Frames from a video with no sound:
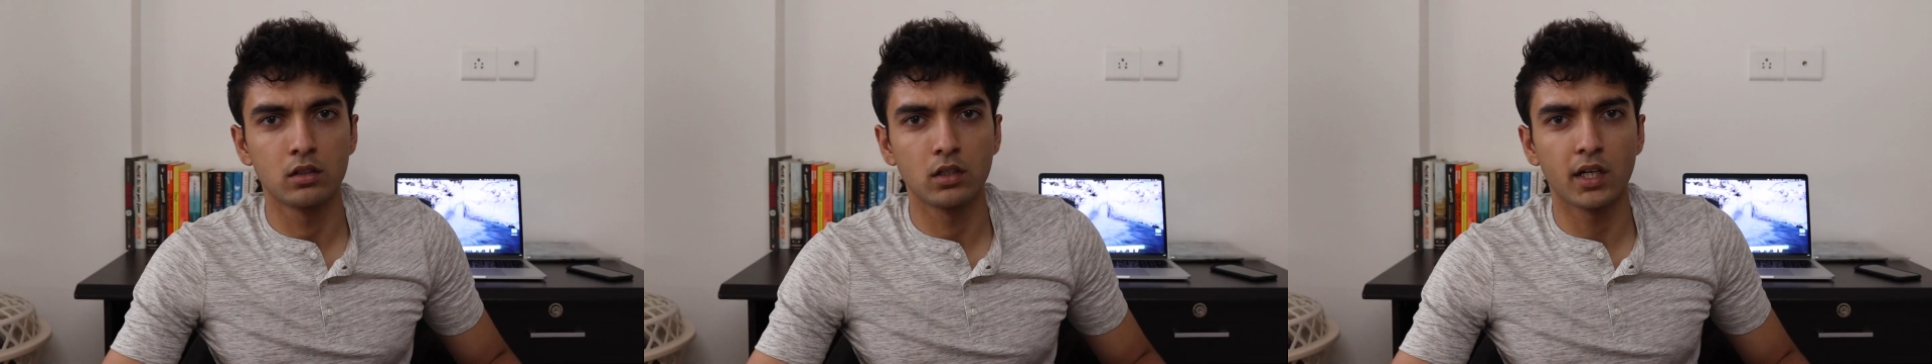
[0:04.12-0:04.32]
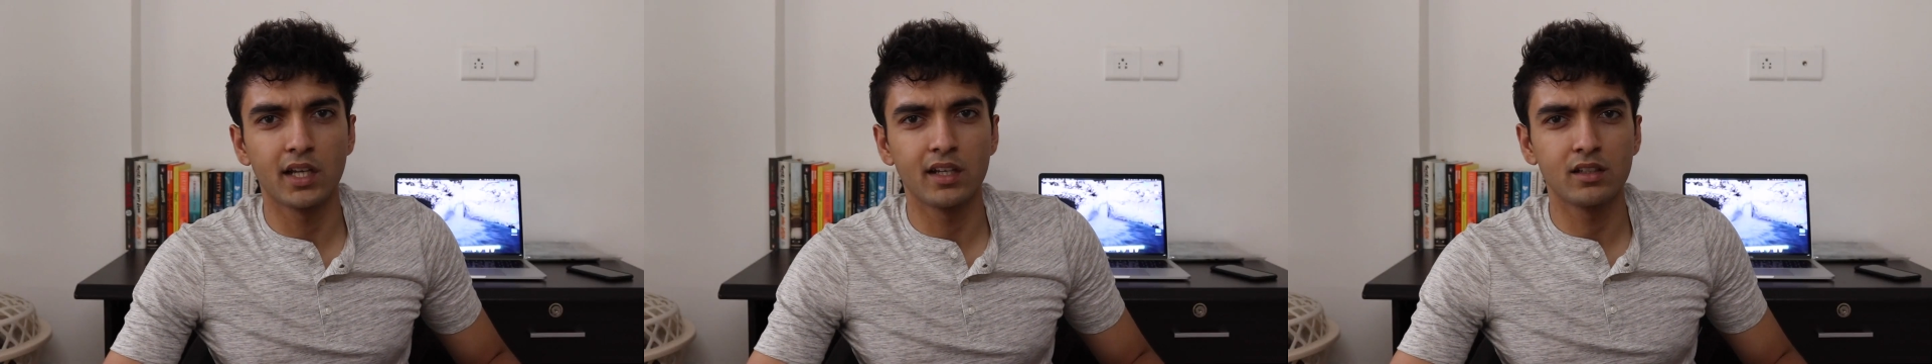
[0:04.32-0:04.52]

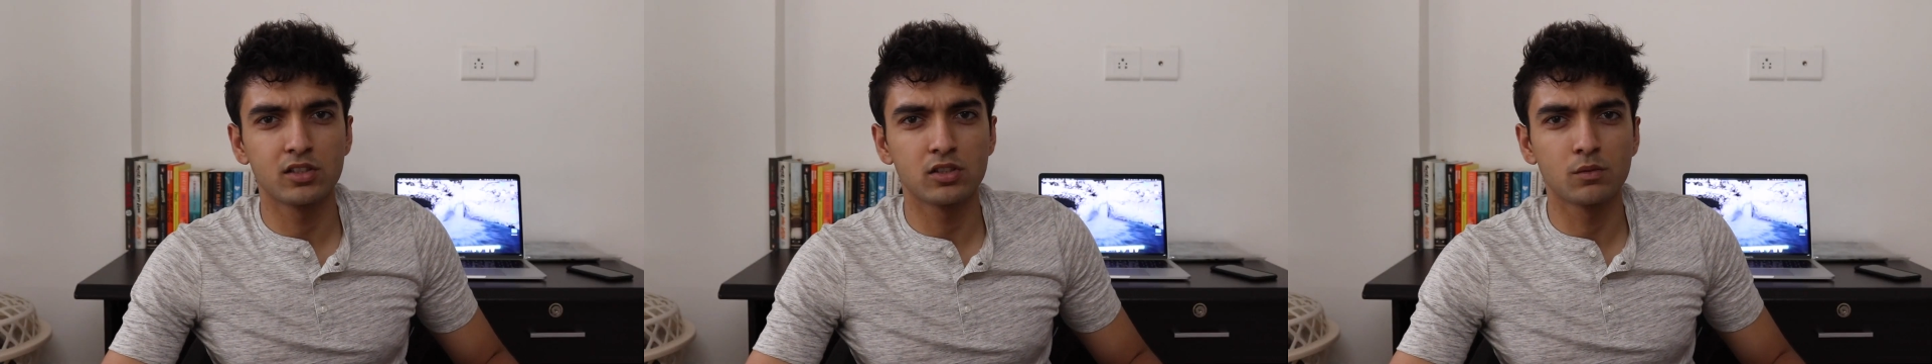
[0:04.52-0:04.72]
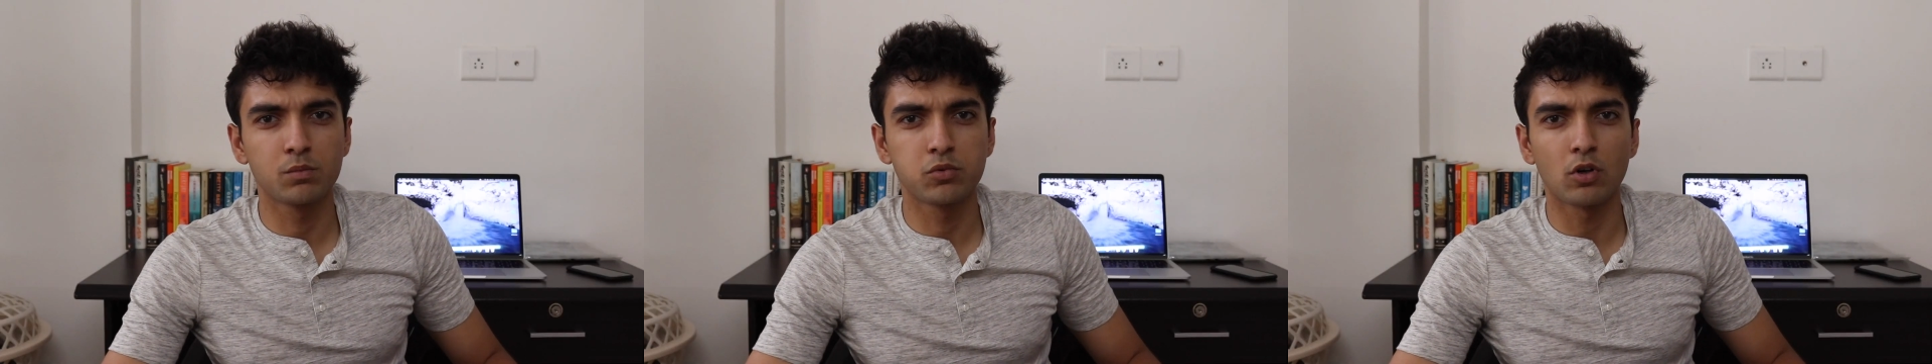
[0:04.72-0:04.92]
Yeah, I
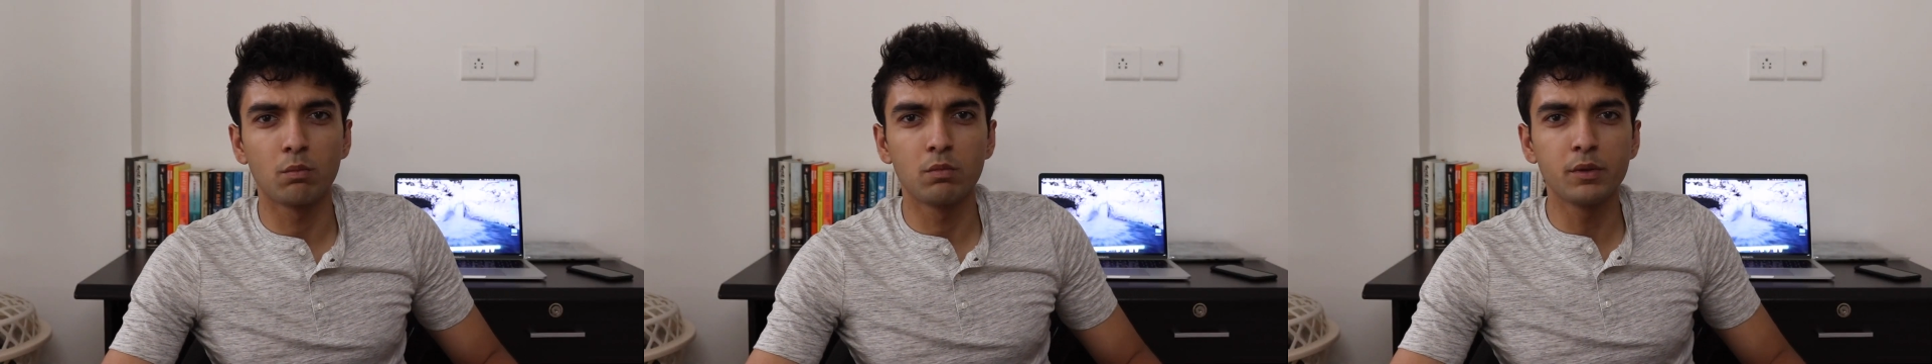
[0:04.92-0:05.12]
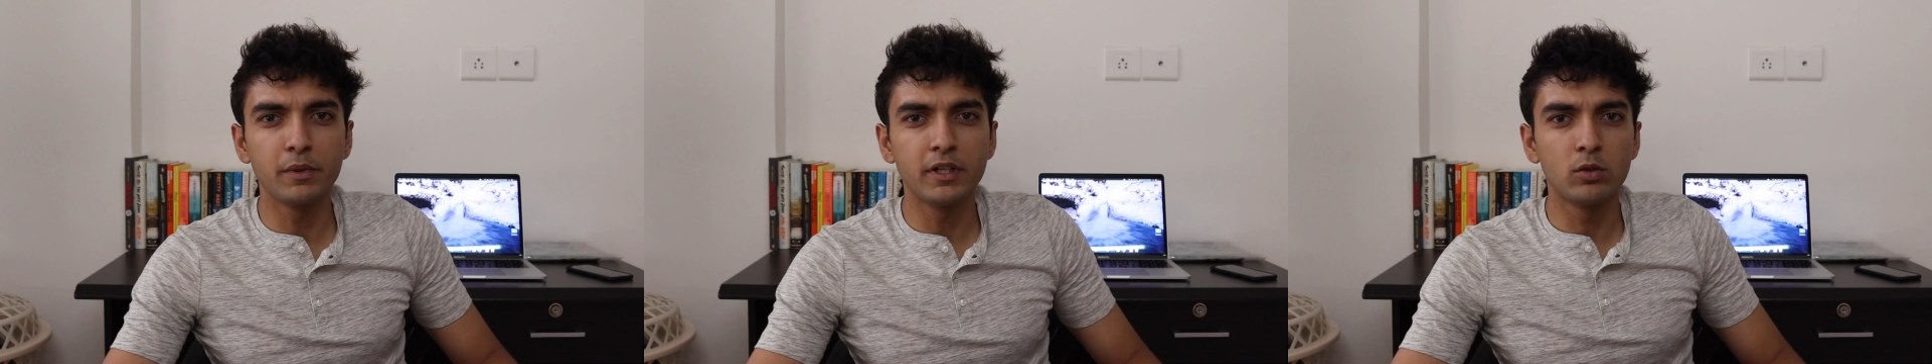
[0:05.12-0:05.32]
should
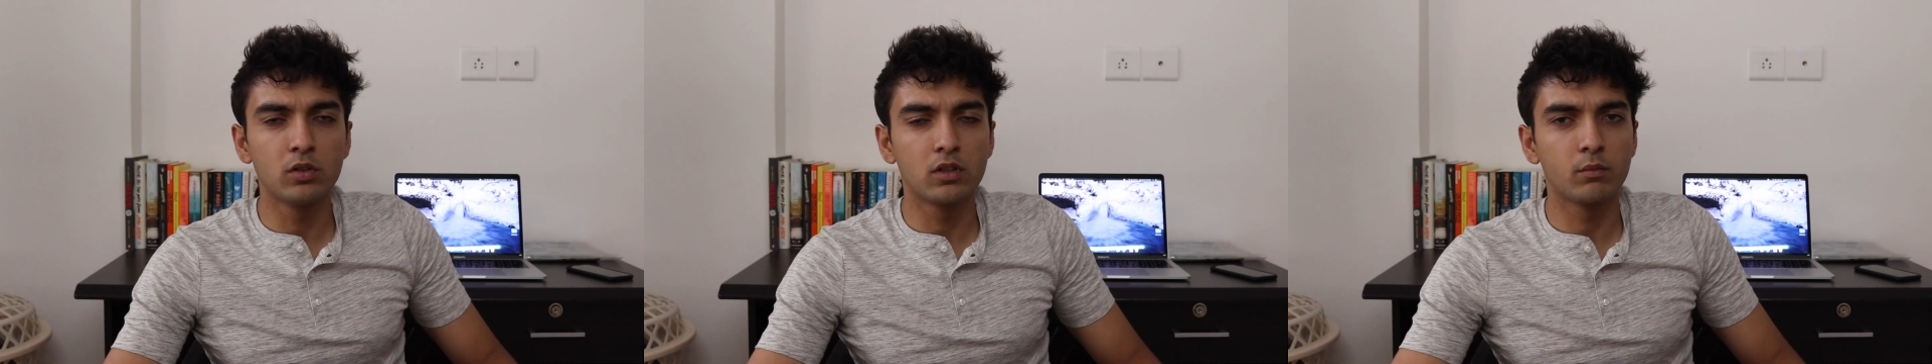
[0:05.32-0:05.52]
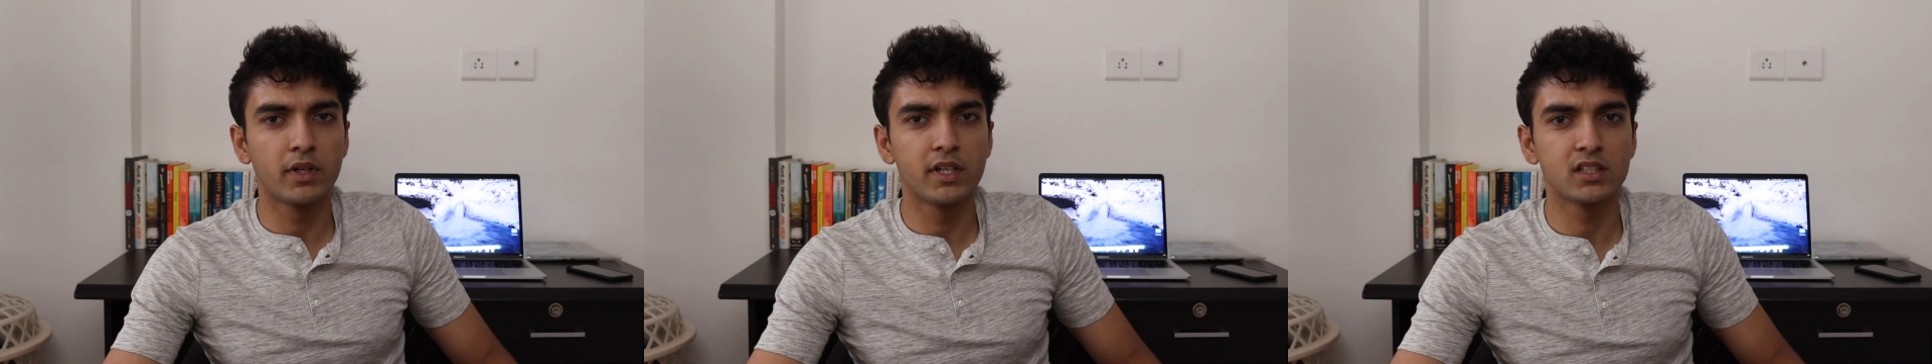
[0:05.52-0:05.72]
probably be
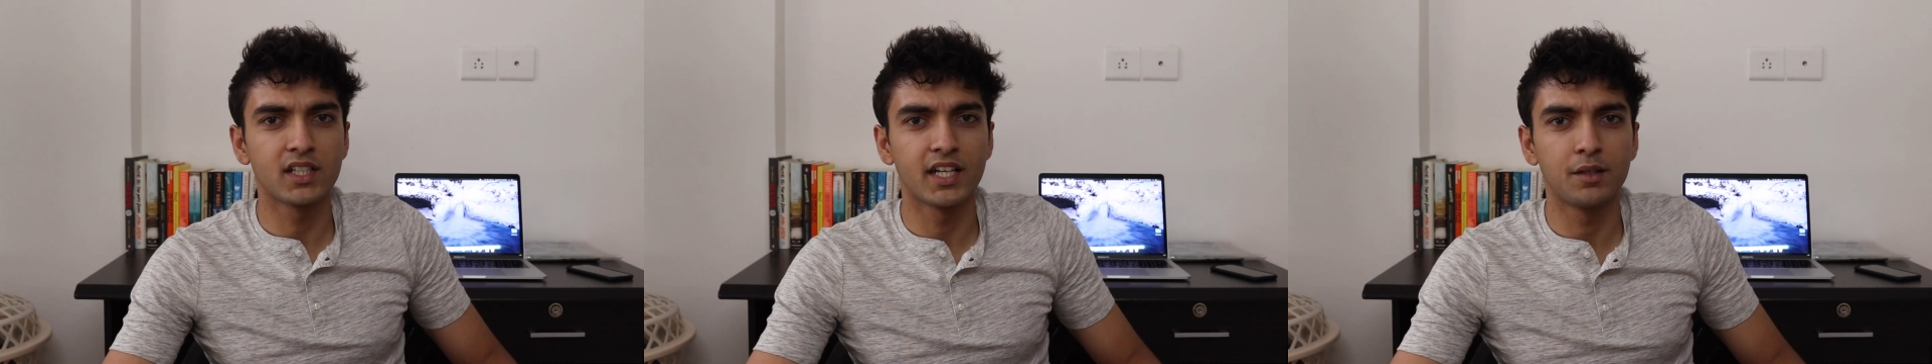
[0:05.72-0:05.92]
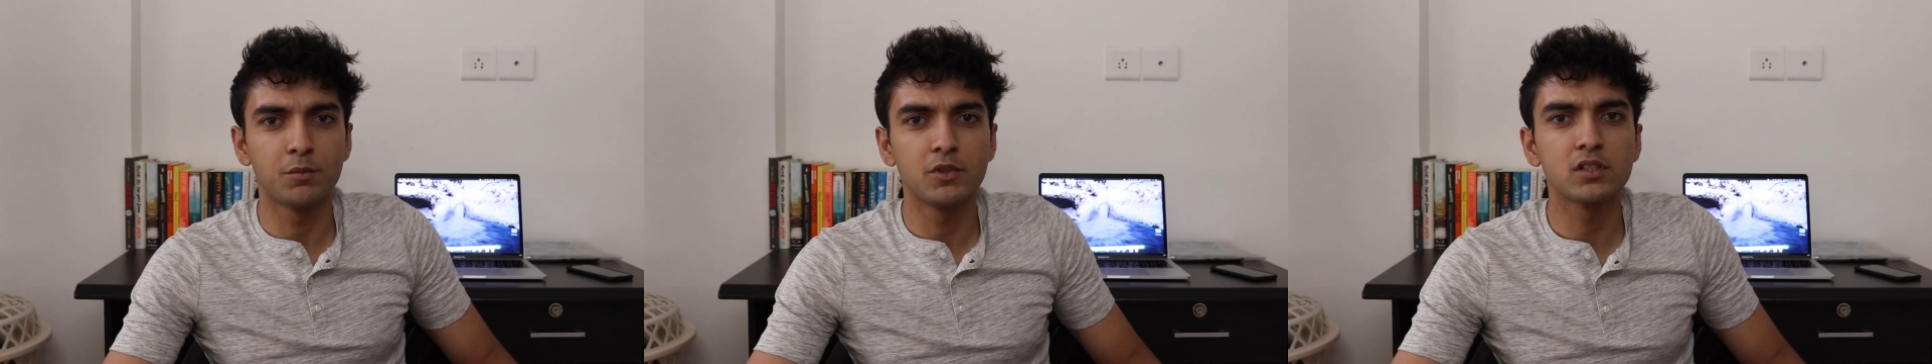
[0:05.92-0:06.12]
doing my
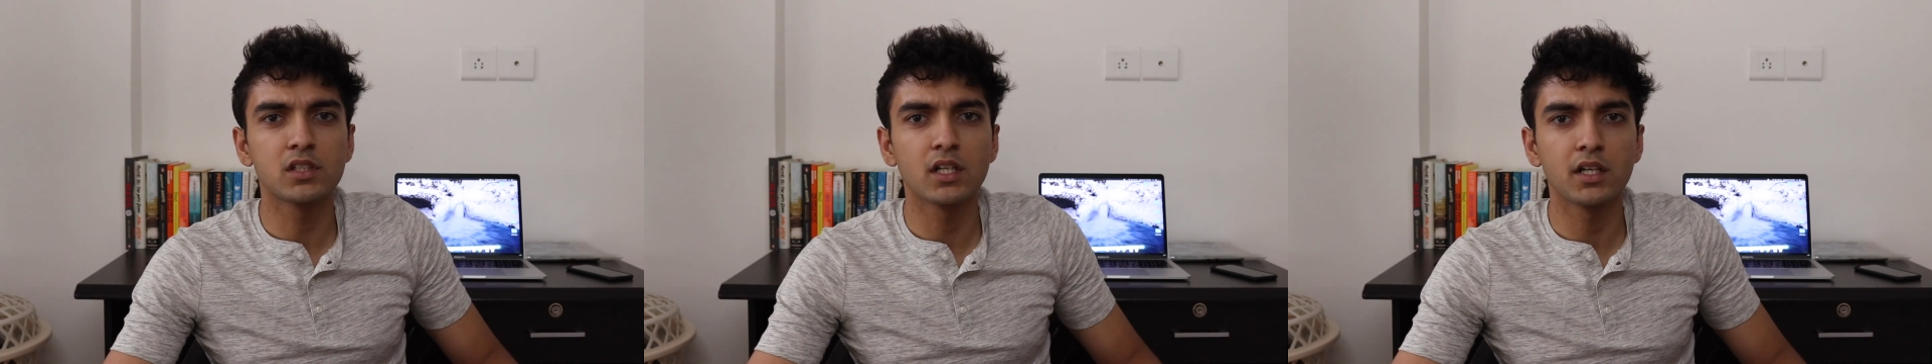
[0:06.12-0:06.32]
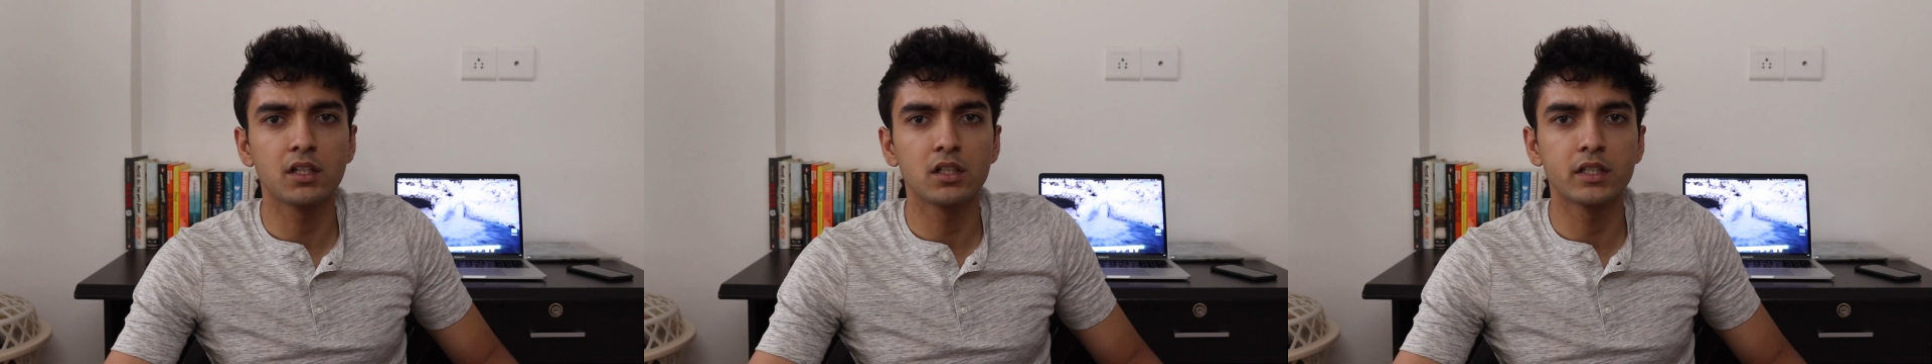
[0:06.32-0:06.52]

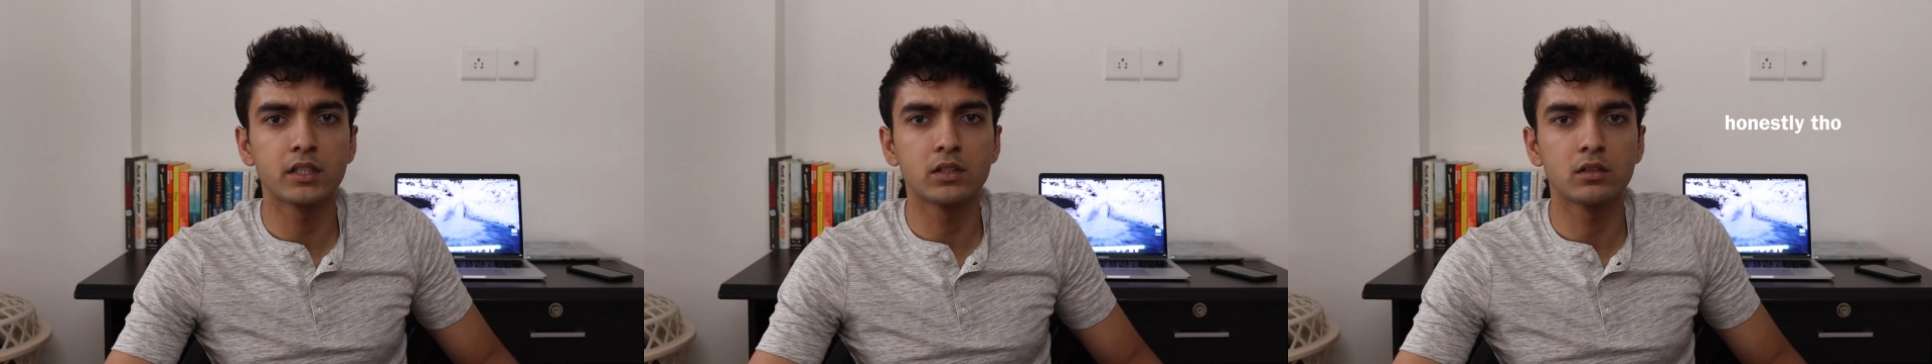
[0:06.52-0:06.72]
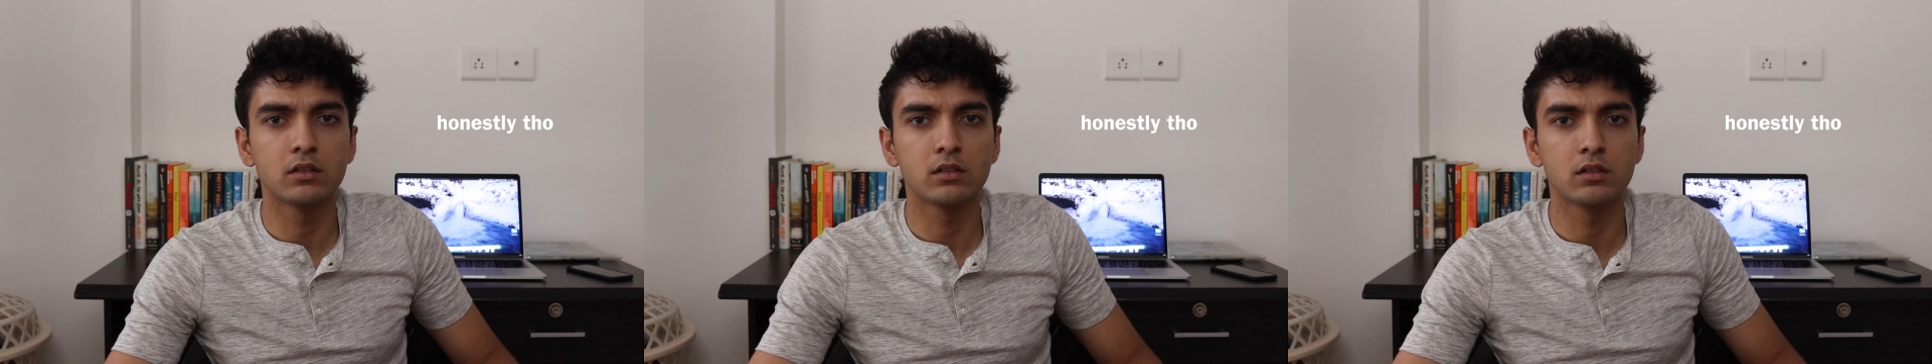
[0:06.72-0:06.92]
assignments right now.